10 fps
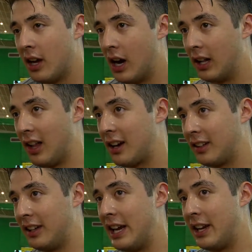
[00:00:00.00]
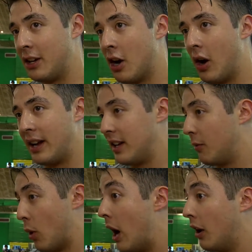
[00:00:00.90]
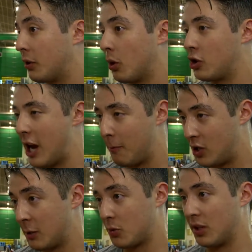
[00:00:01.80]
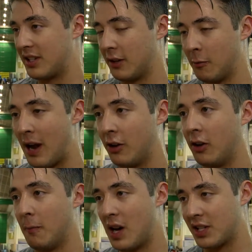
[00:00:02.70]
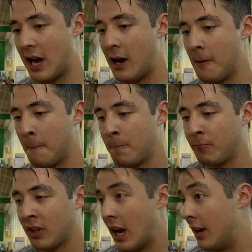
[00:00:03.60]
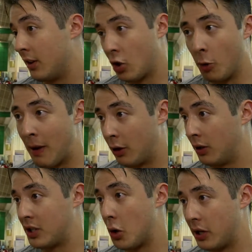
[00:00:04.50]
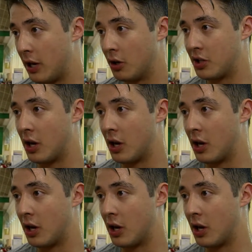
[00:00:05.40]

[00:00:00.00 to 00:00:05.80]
Uh, luckily, you know, I did well at the World Championships with a silver medal in Moscow and a gold medal in Tokyo.